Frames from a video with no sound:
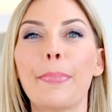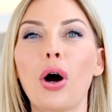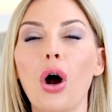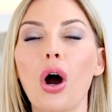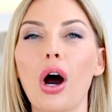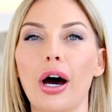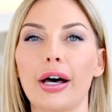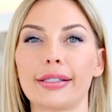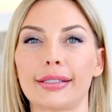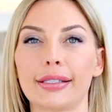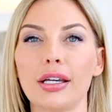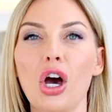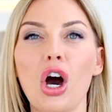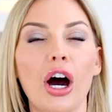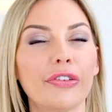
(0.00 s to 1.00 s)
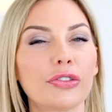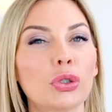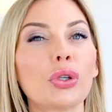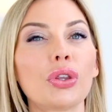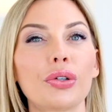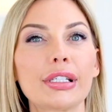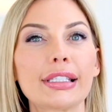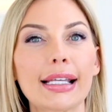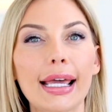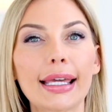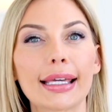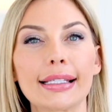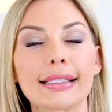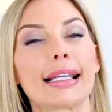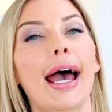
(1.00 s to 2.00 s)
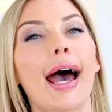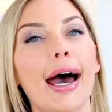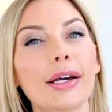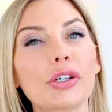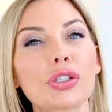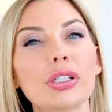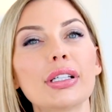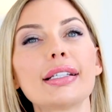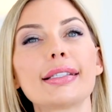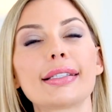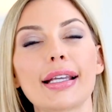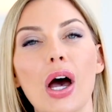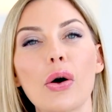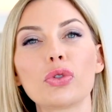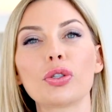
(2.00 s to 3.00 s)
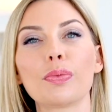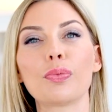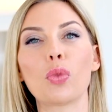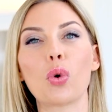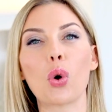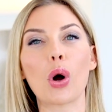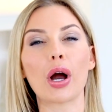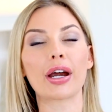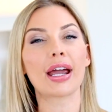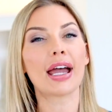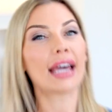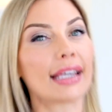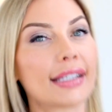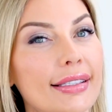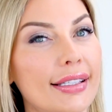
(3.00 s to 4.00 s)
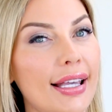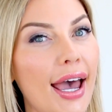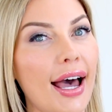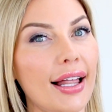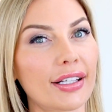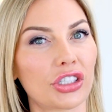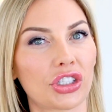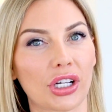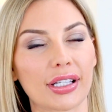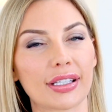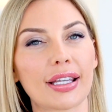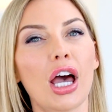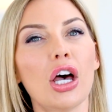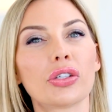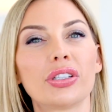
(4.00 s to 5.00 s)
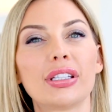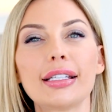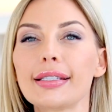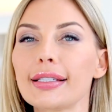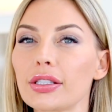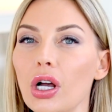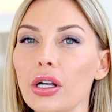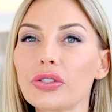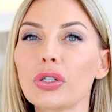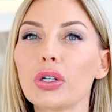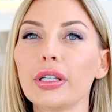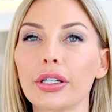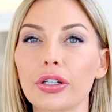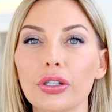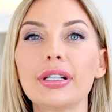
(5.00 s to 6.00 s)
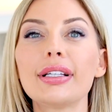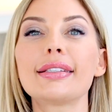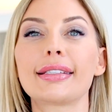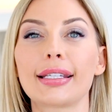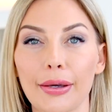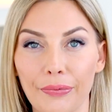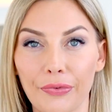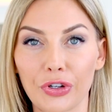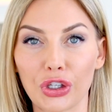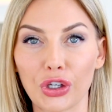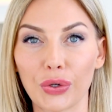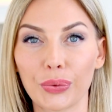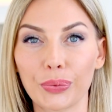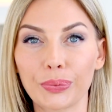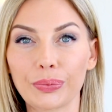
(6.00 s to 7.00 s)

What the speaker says: pause of 2-3 seconds actually sound more intelligent. So this is also a little tip for you.